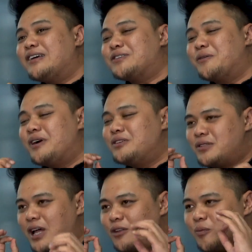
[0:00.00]
So once you
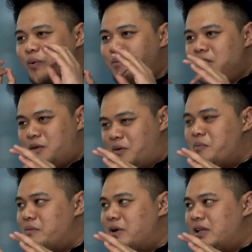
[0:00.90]
start to pay minimum
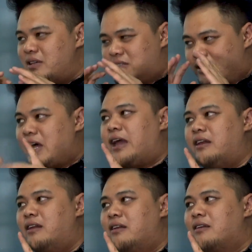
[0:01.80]
payment, it's a
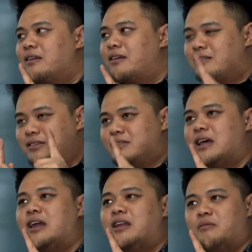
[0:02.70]
sign. It's a
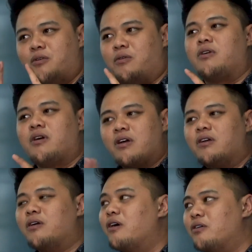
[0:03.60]
sign, bro.
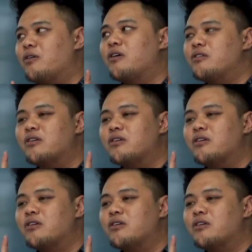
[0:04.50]
You